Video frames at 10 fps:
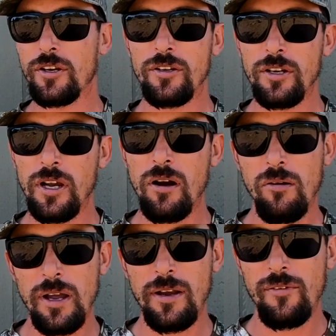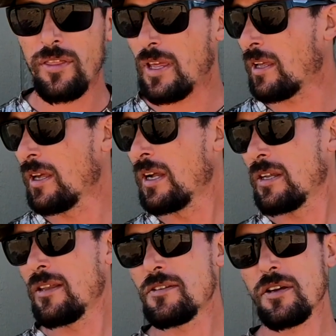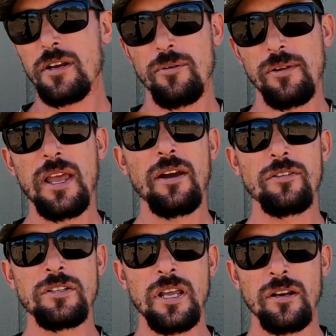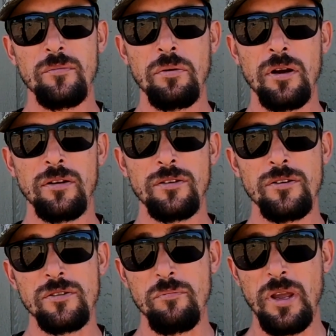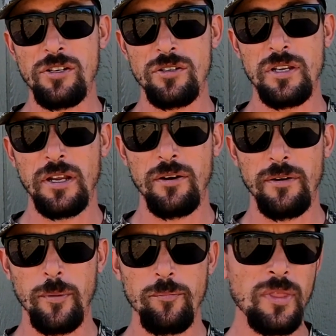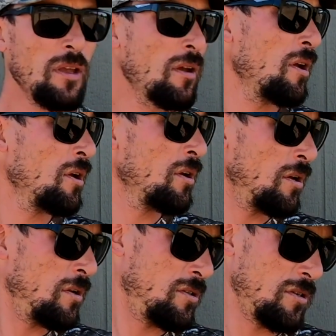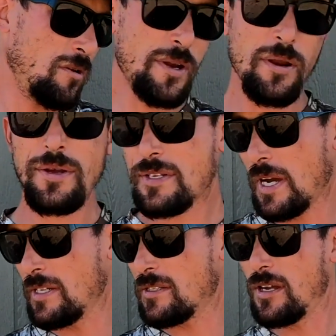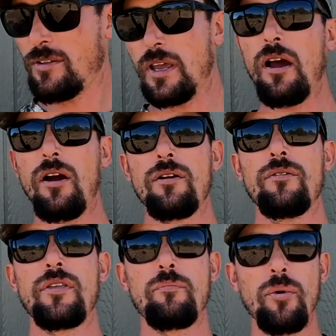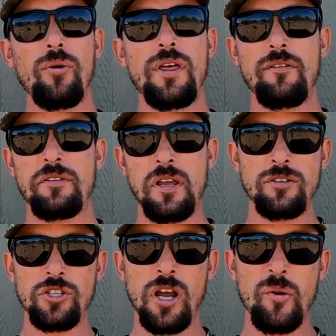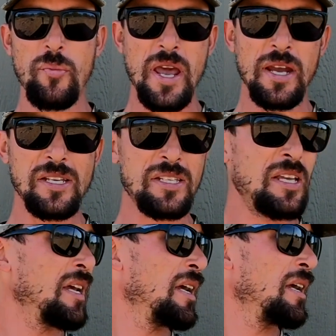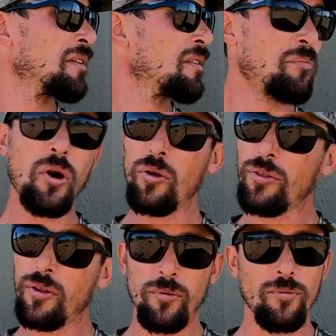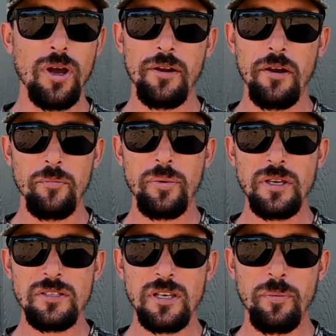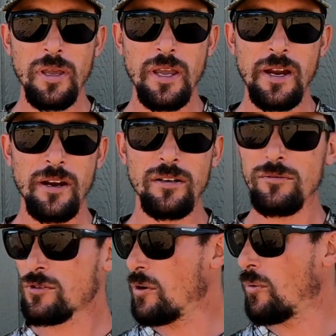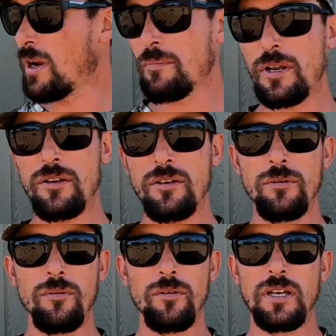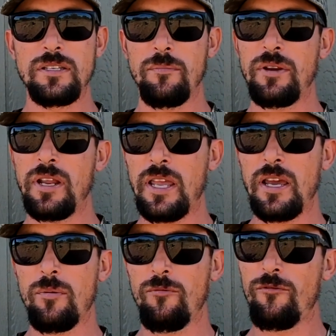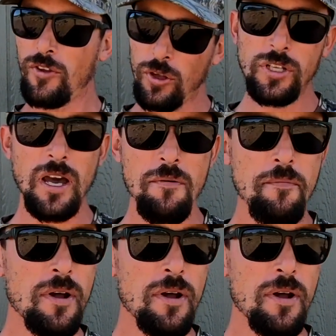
good to go kind of a thing. This, you're going to really have to take it apart and do some major tinkering. So anyways, guys, there they are. They both have 10-shot mags. They both run on PCP air. So what I'm going to do is I'm going to get them filled up.